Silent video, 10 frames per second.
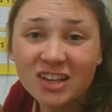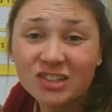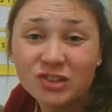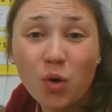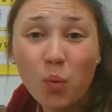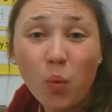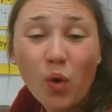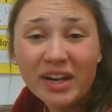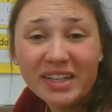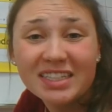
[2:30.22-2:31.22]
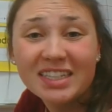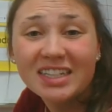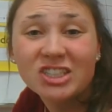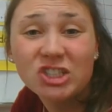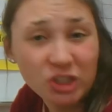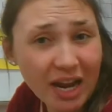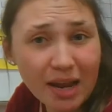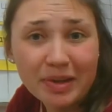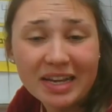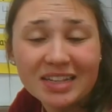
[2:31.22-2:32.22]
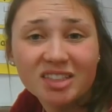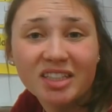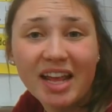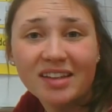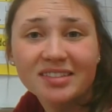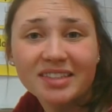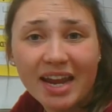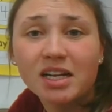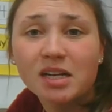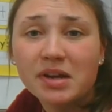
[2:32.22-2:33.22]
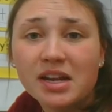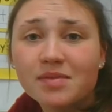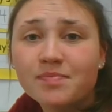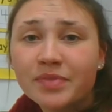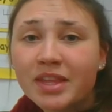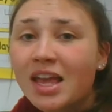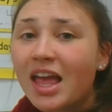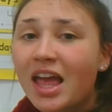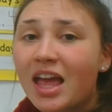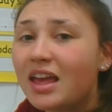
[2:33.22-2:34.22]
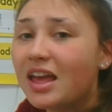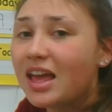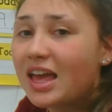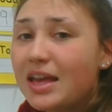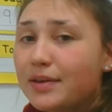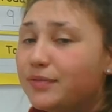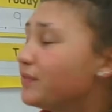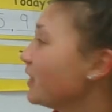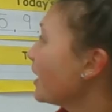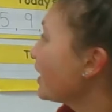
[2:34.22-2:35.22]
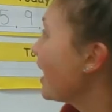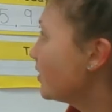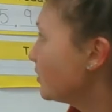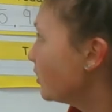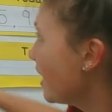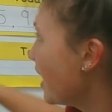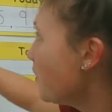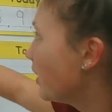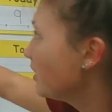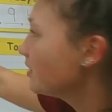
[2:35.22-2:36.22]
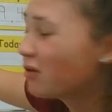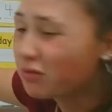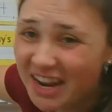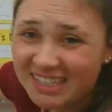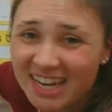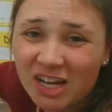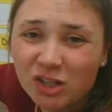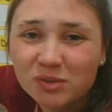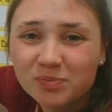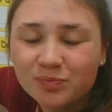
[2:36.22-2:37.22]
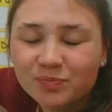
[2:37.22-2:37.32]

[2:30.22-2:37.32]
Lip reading: So what shape is today's day going to be? If yesterday was a rectangle,